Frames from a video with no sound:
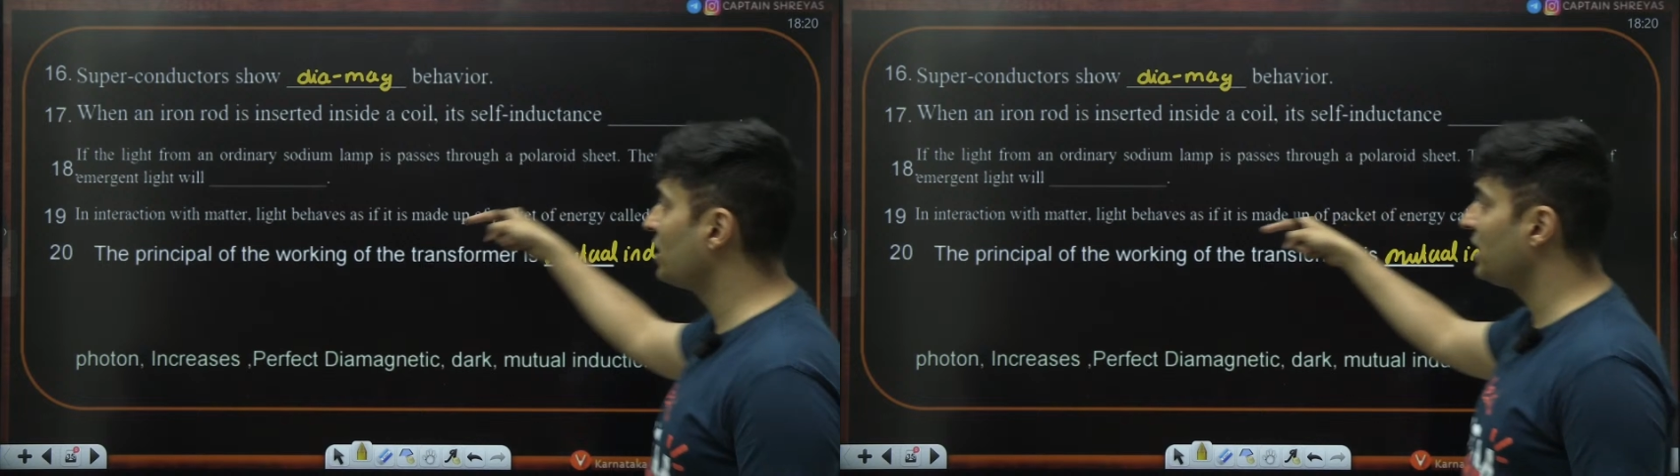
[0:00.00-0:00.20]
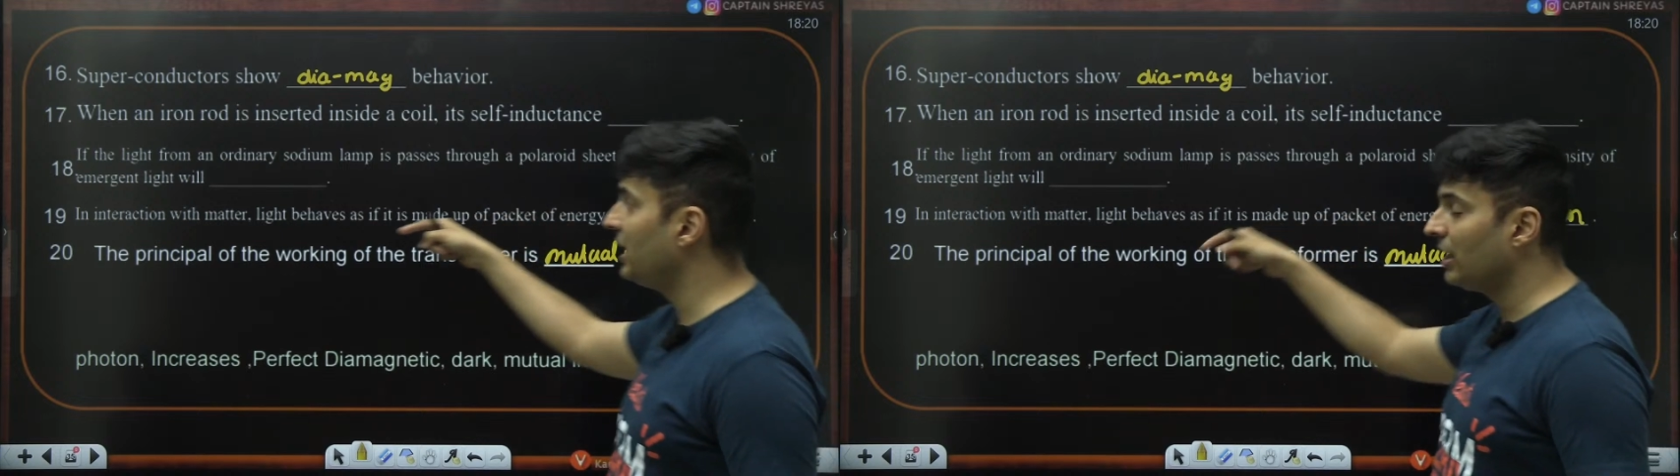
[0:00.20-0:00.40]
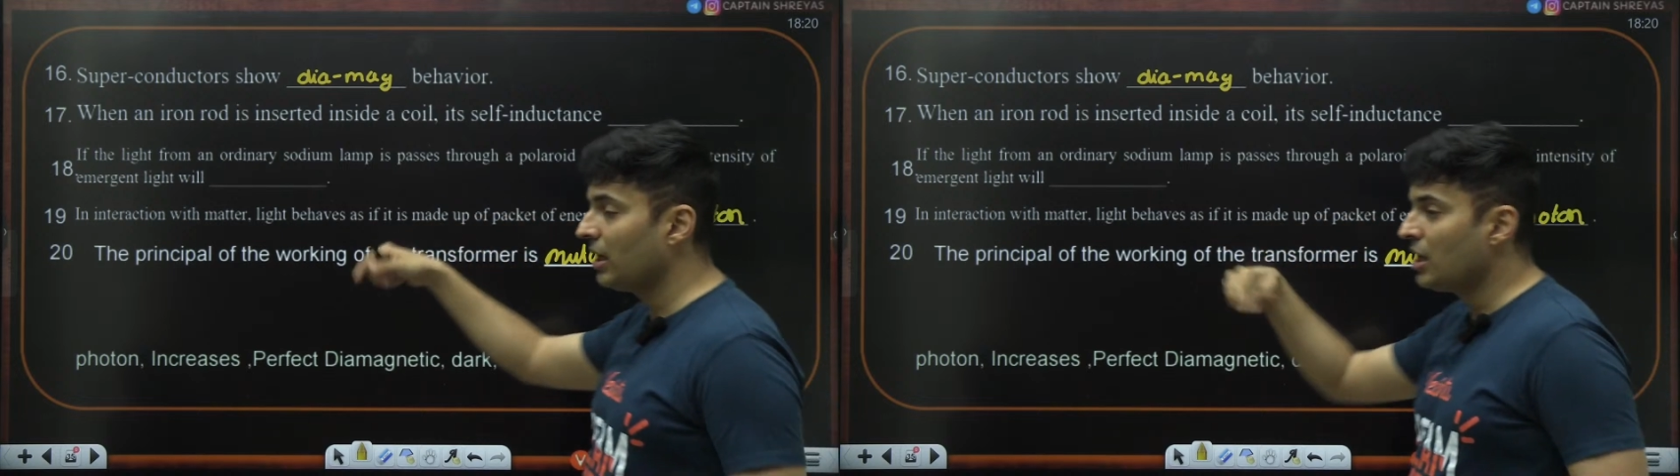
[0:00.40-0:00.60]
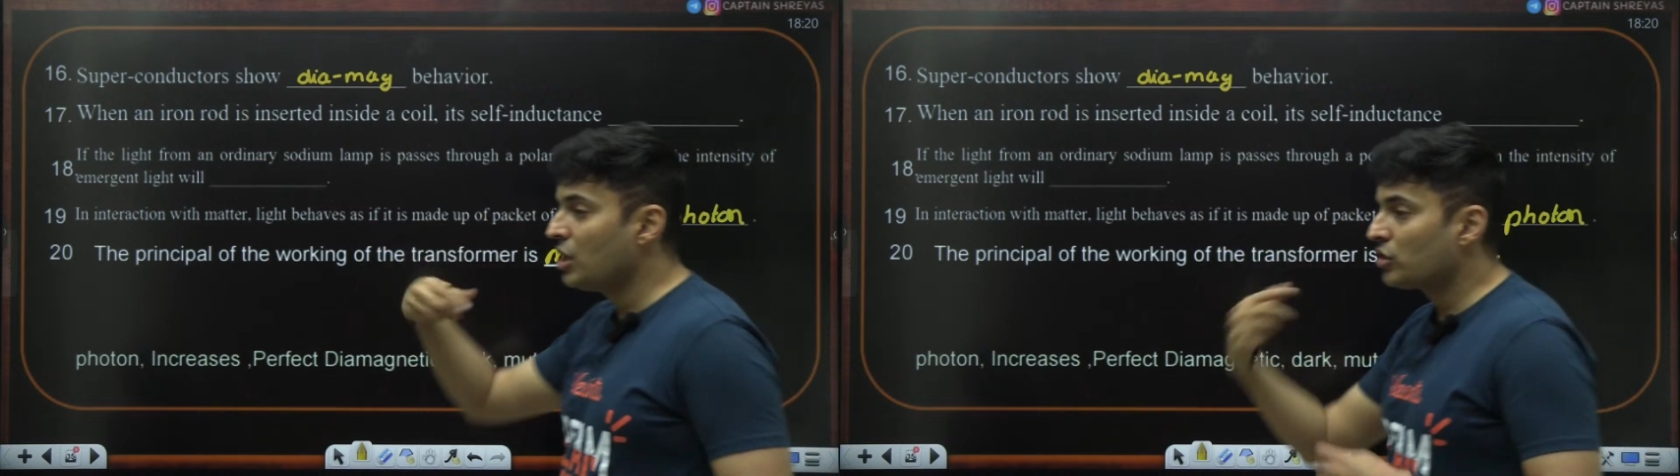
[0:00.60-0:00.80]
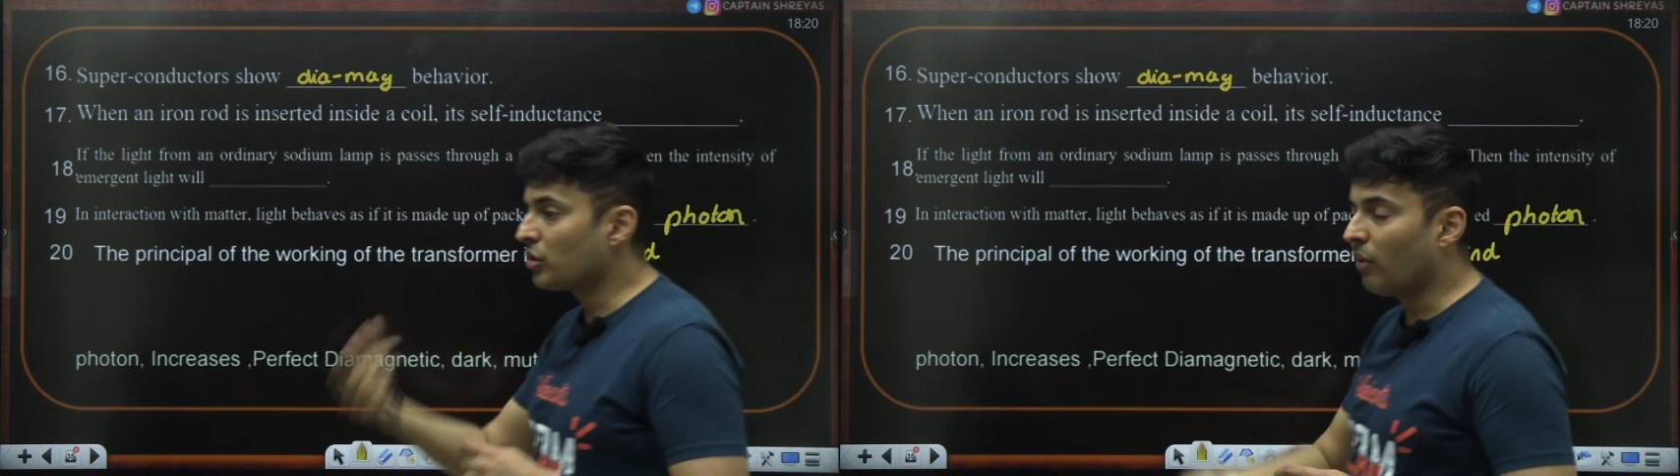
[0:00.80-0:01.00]
sheet.
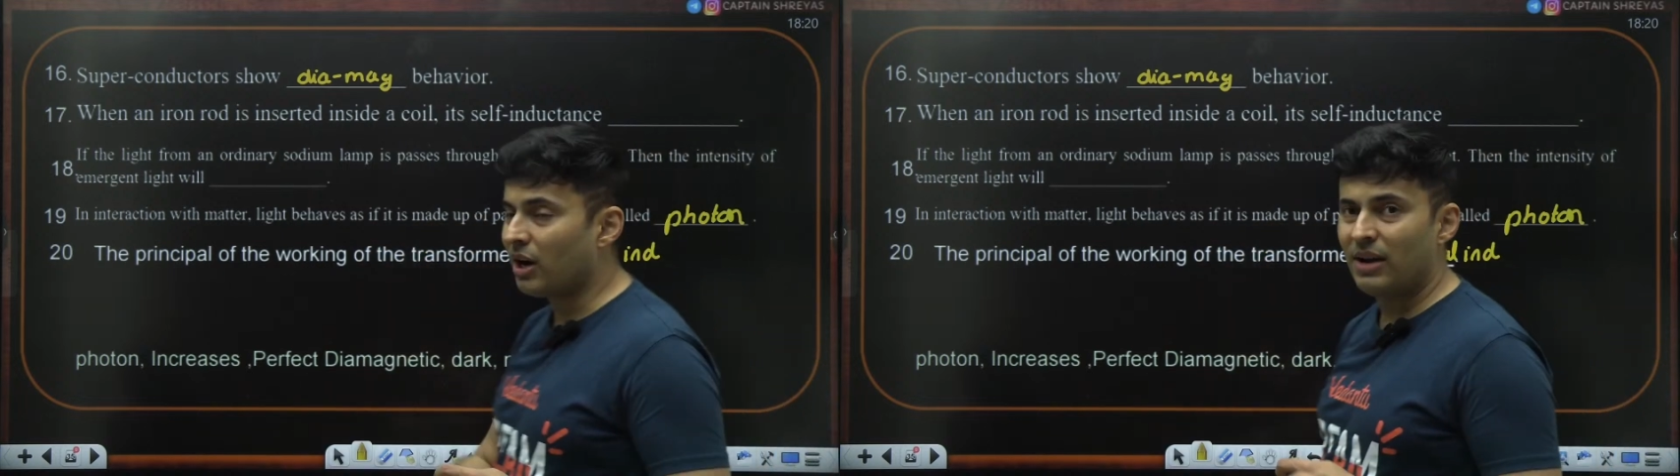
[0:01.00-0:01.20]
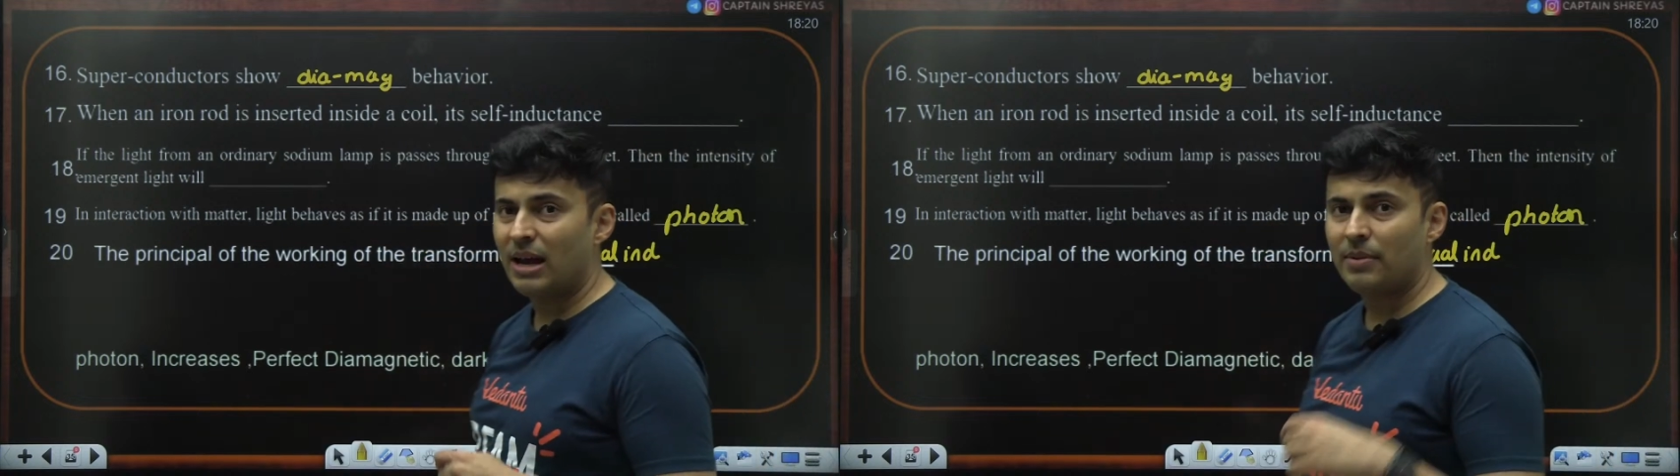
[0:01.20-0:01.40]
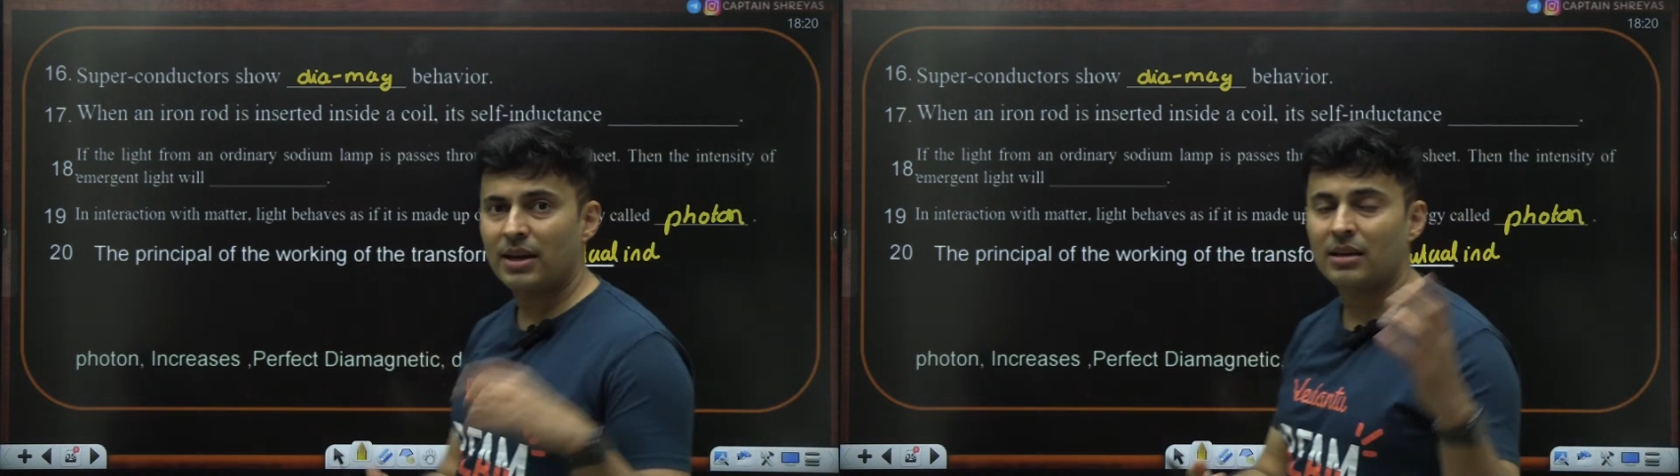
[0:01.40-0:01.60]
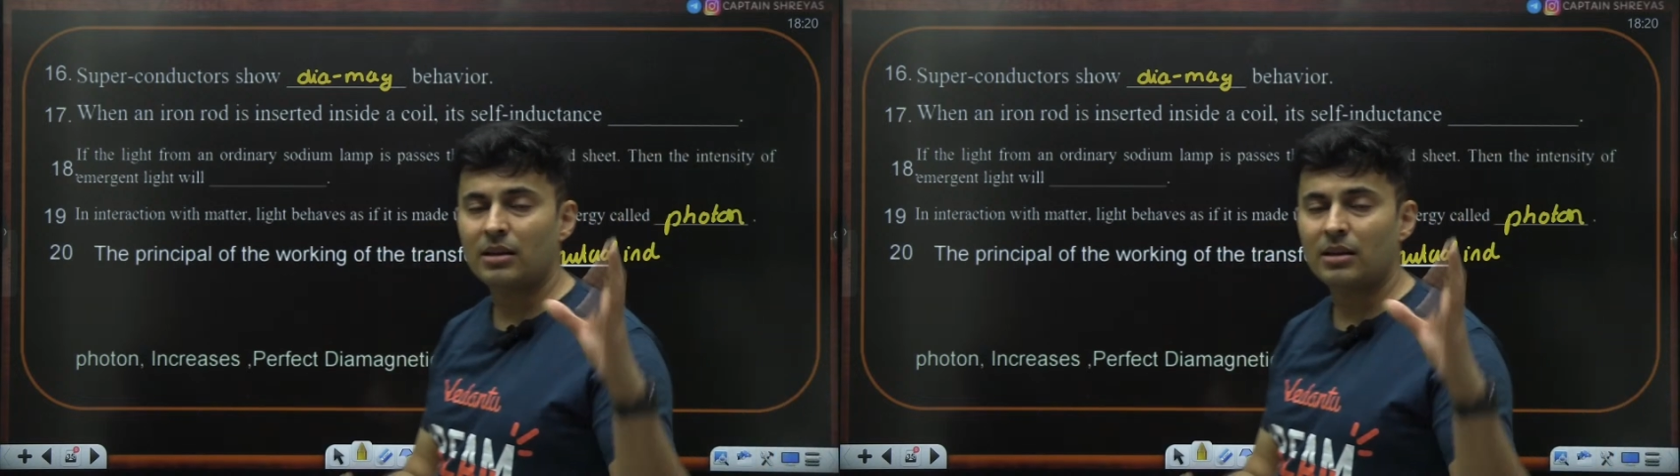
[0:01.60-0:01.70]
So what will happen?